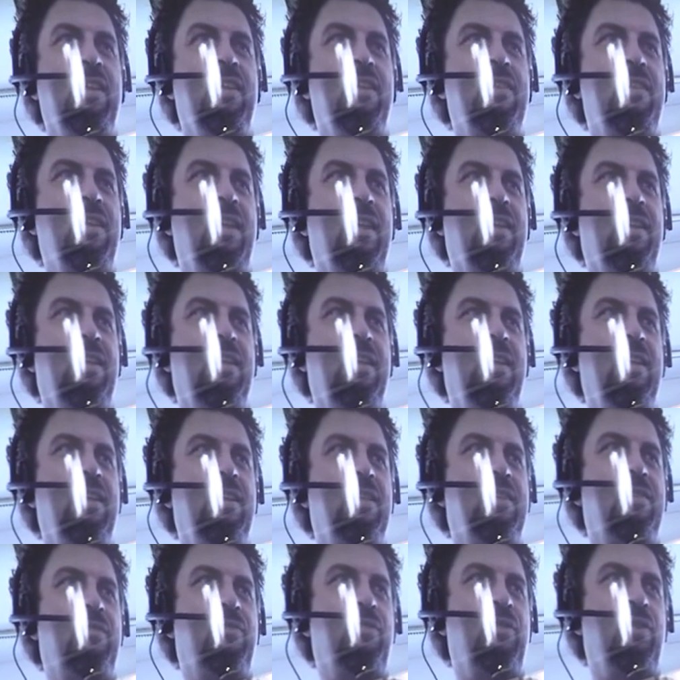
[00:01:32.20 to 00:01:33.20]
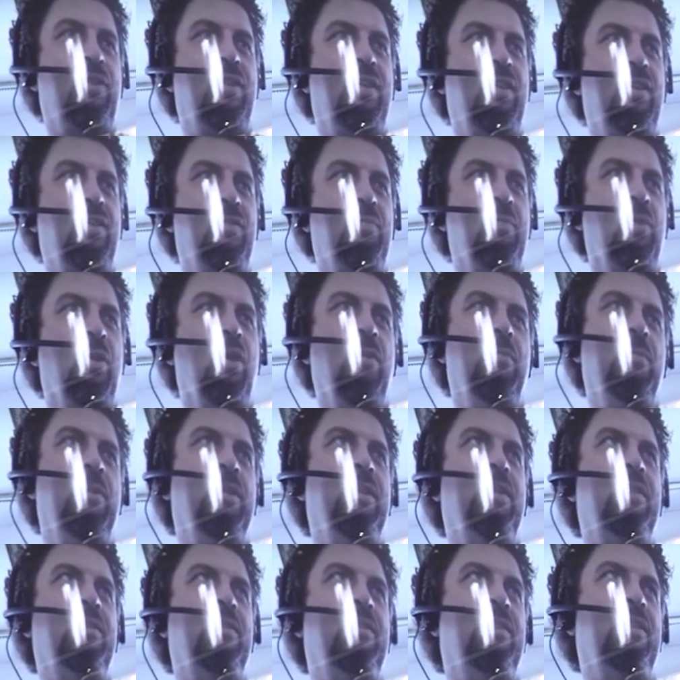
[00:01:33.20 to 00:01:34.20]
is like this for this
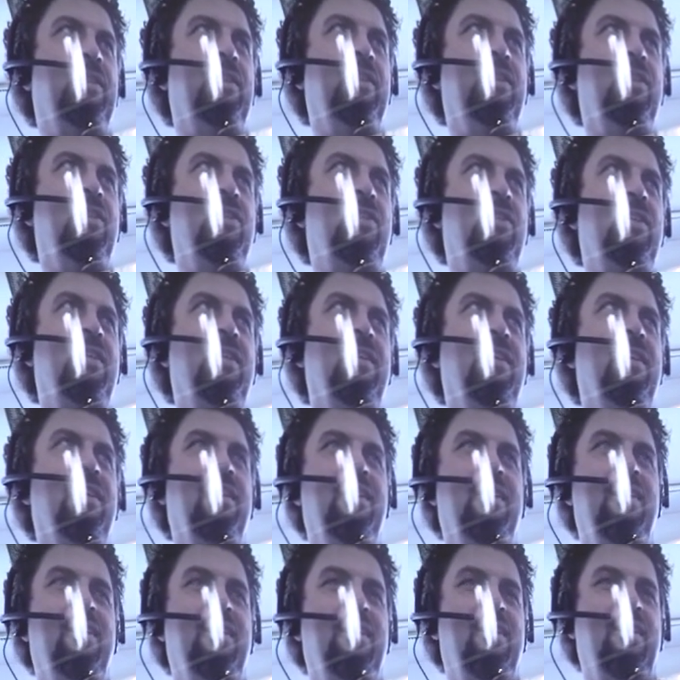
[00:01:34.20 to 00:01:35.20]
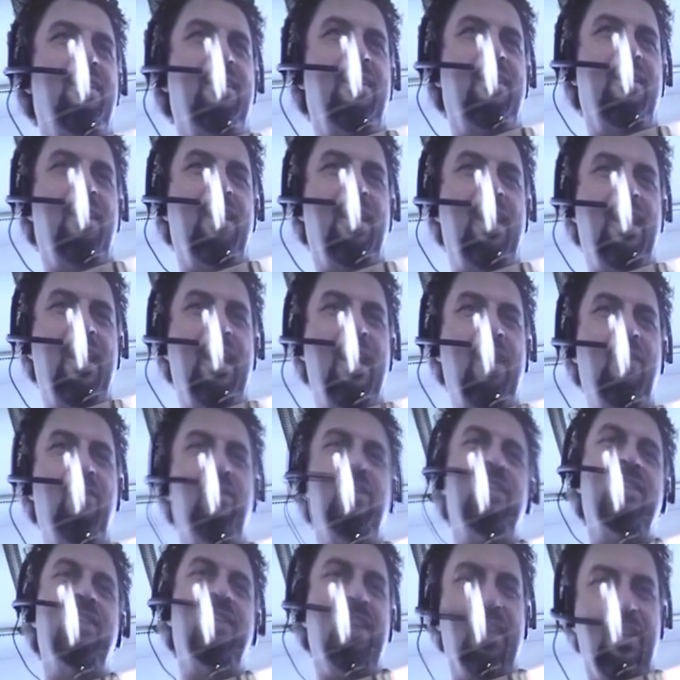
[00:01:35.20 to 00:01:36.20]
moment. Yeah
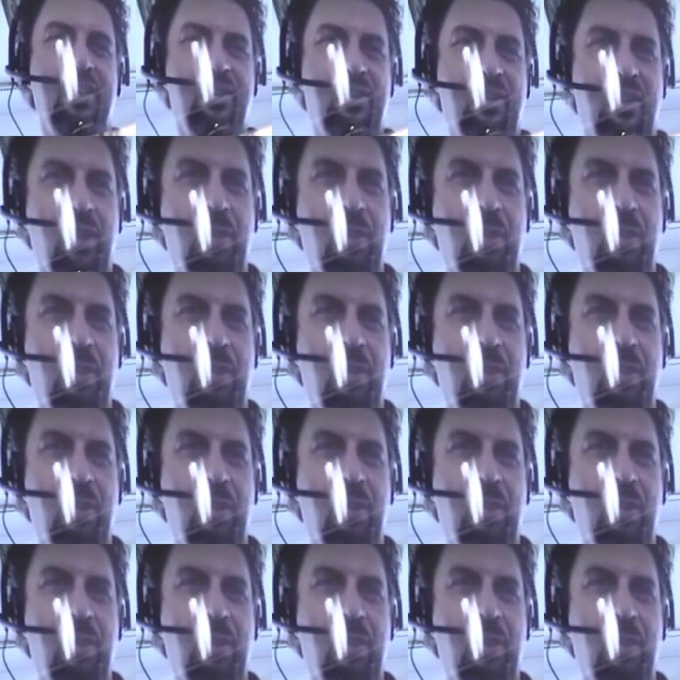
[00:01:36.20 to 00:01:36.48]
everything is